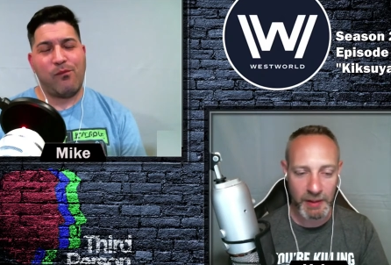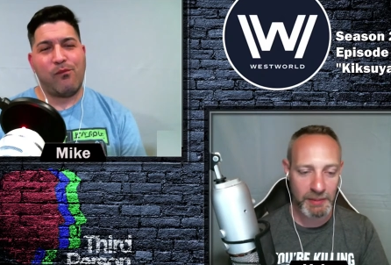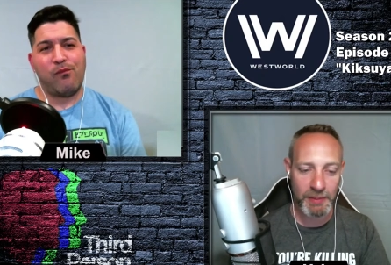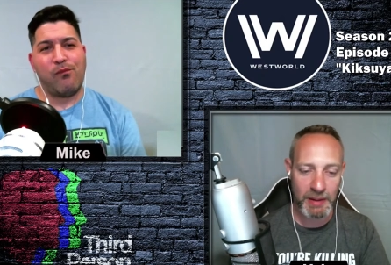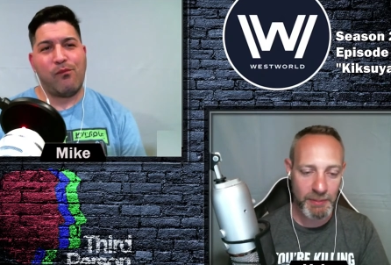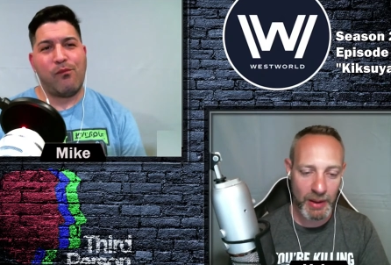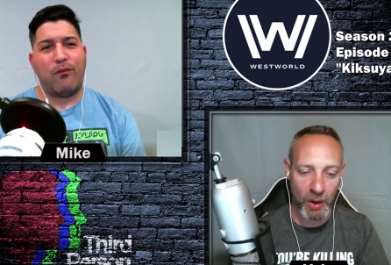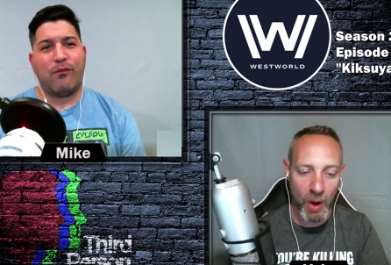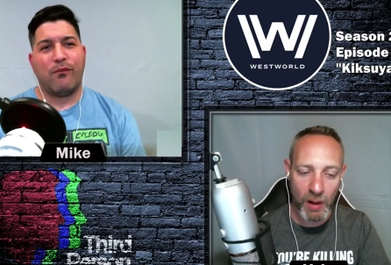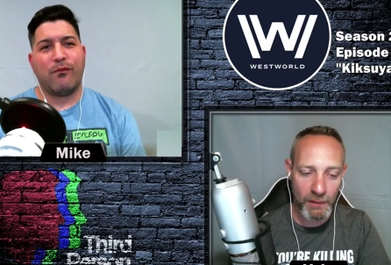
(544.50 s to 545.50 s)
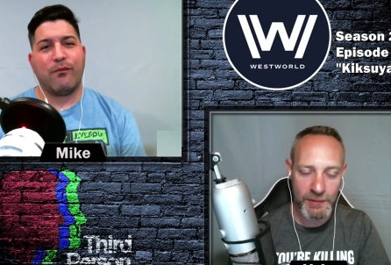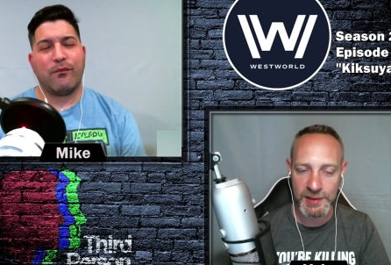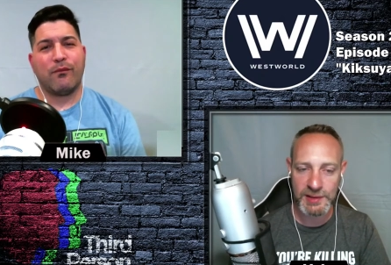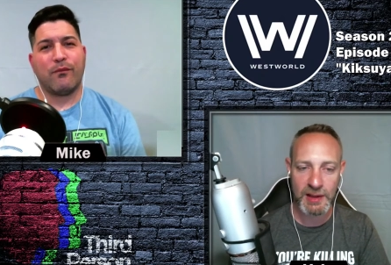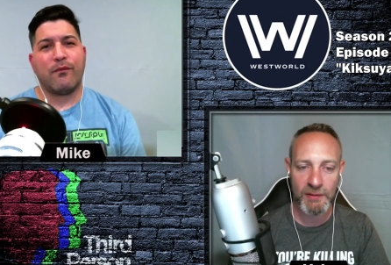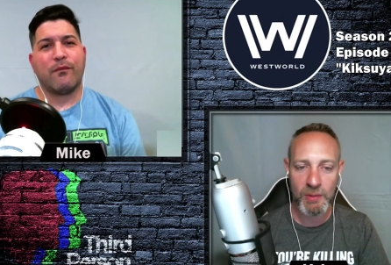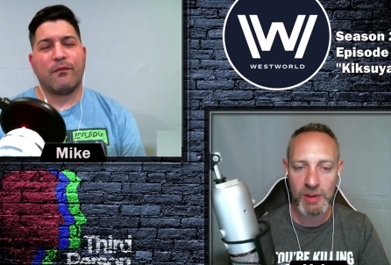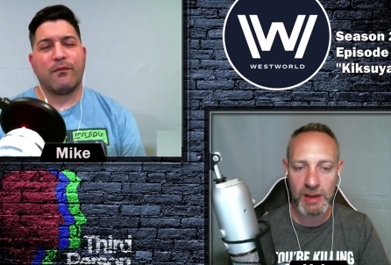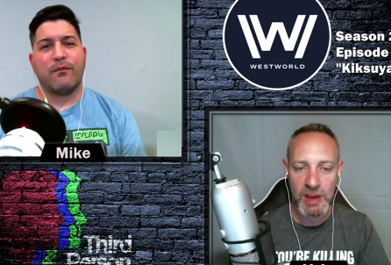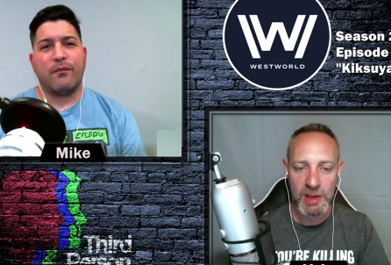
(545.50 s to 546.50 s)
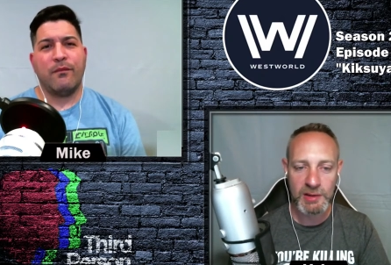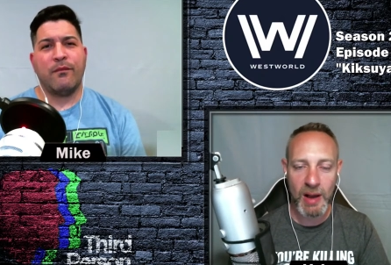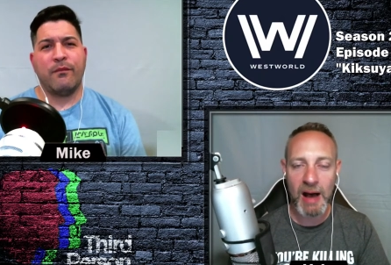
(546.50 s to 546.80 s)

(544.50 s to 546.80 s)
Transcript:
Speaker 1: by by by all of this stuff, and we, so mm-hmm.